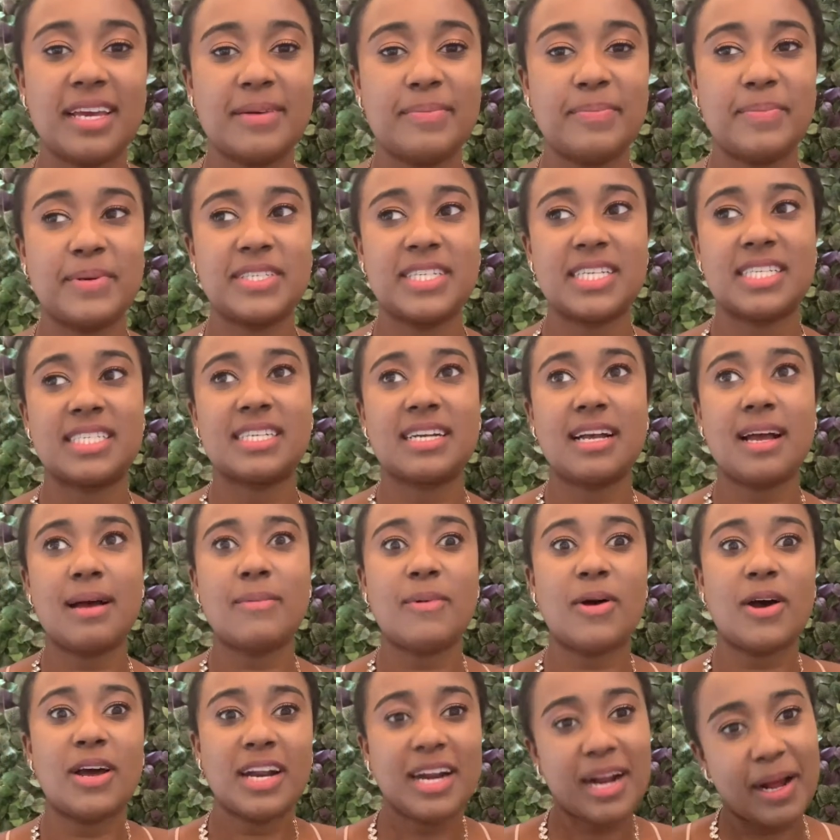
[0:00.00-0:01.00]
but just to come
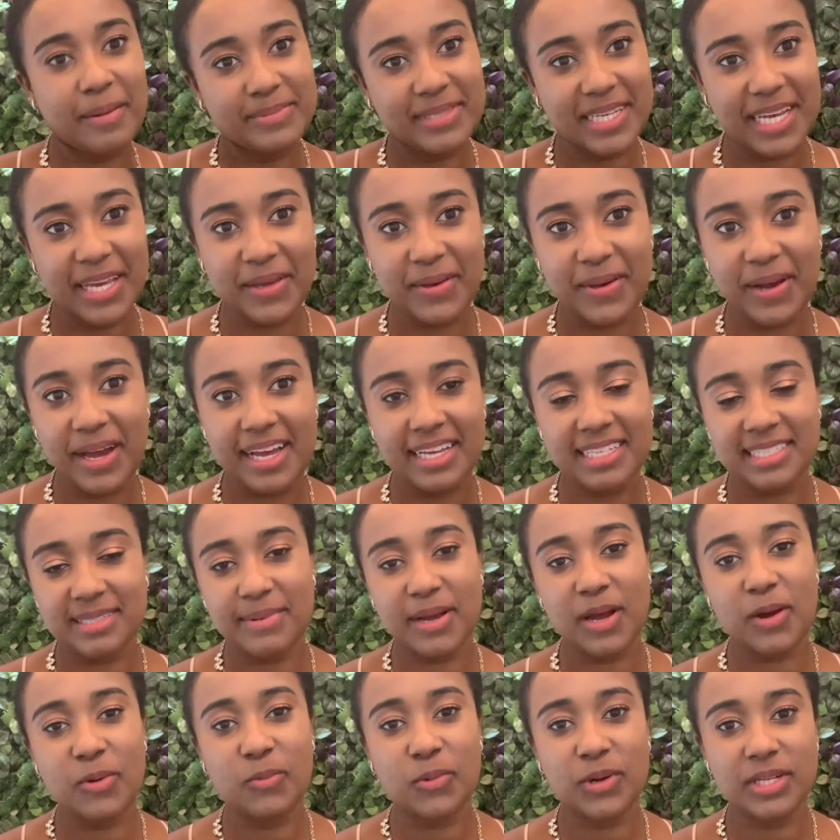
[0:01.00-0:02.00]
on and update you guys
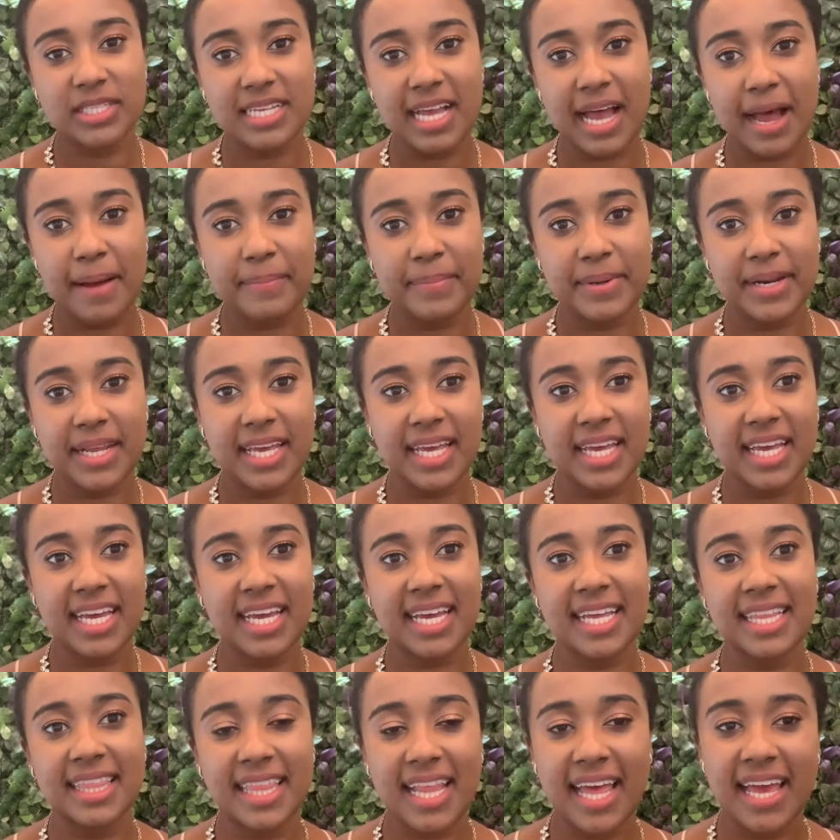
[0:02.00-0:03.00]
about what's happening
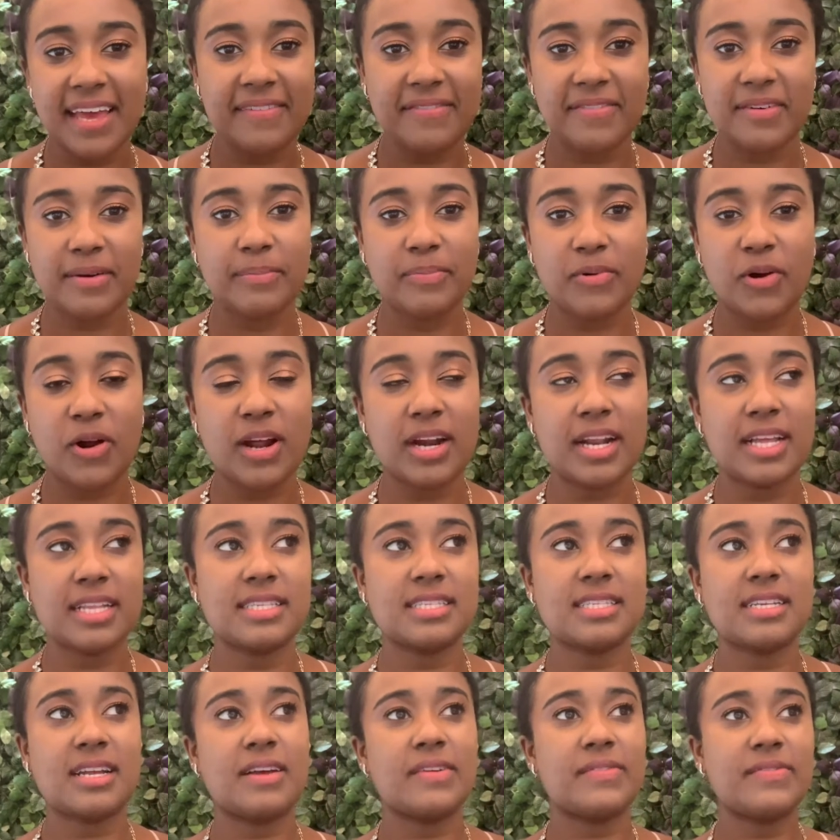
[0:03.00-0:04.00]
in life abroad and
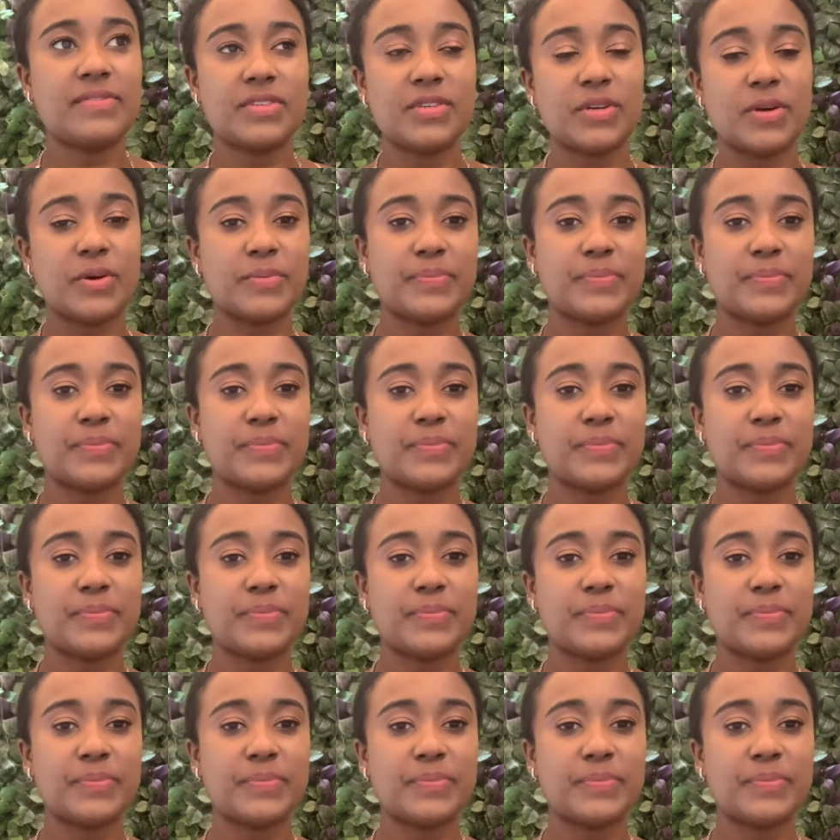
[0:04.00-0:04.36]
stuff. So